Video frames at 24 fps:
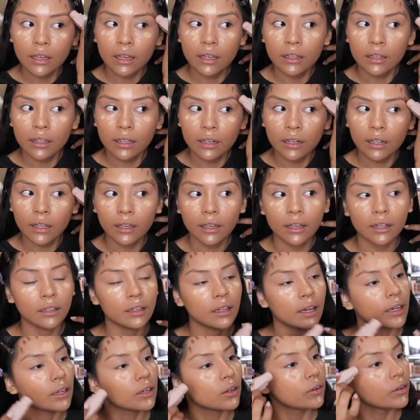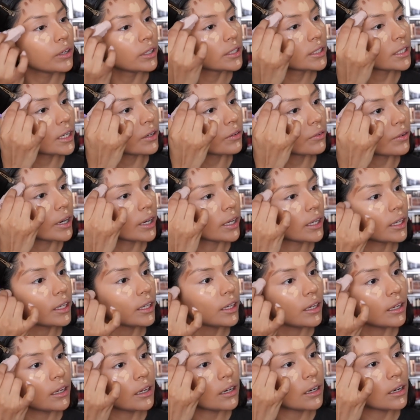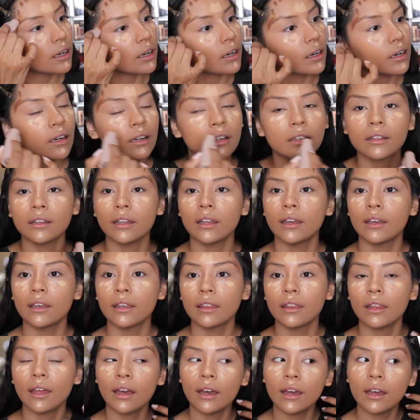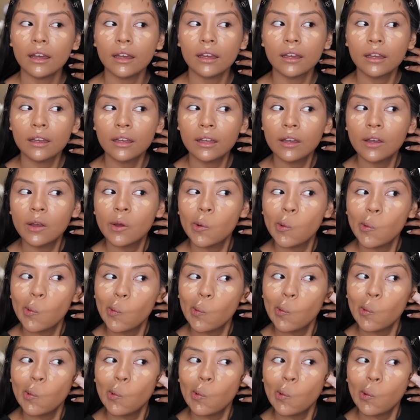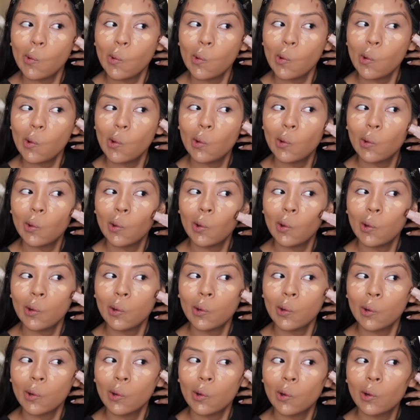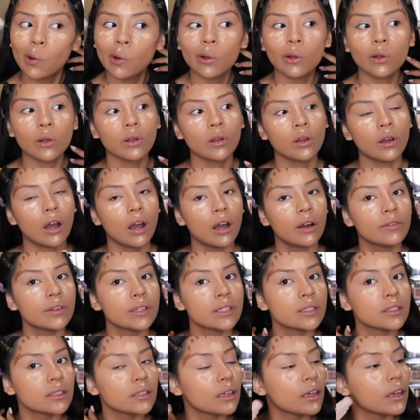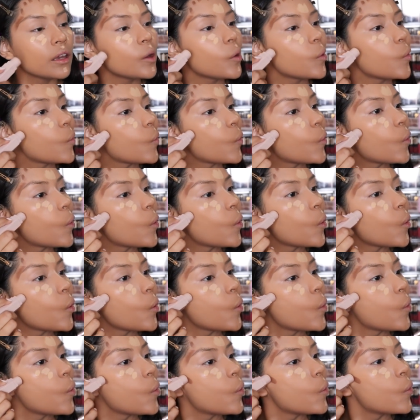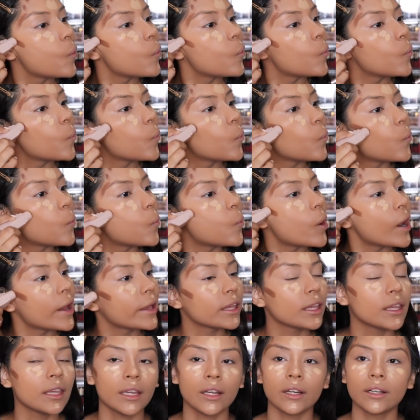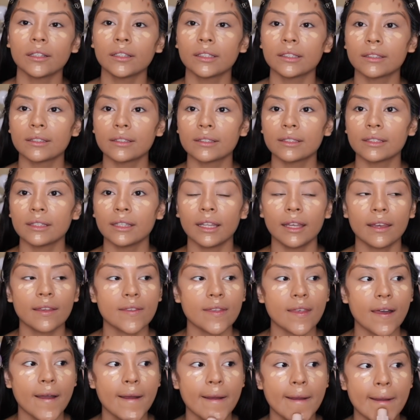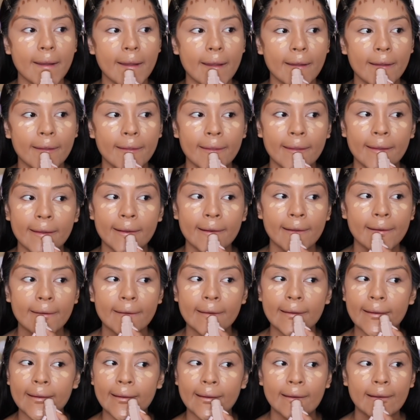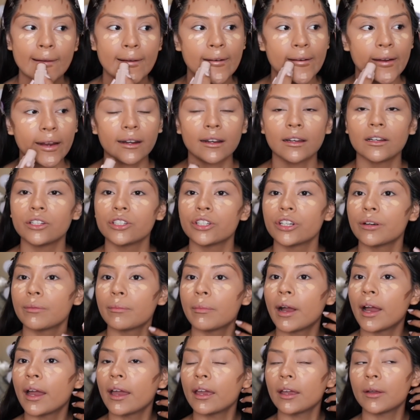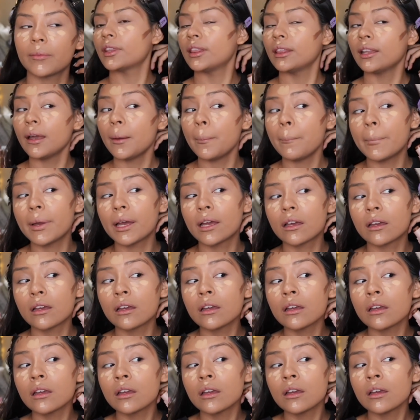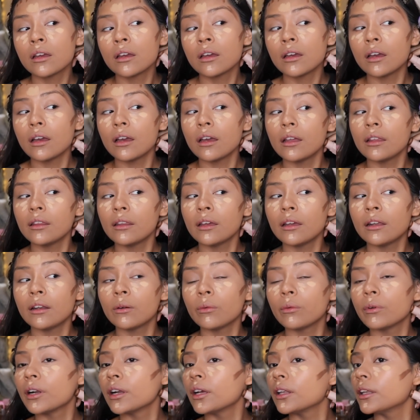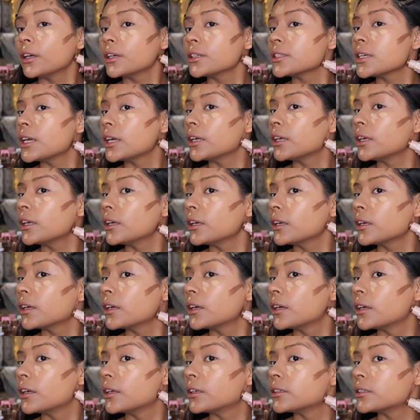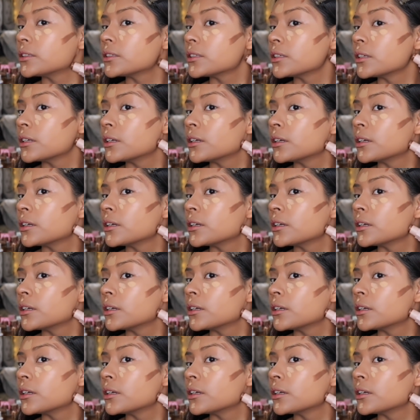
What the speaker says: and then like a line going down right here, that, and then obviously right here, like that, and then right under my lip. And then what I like taking is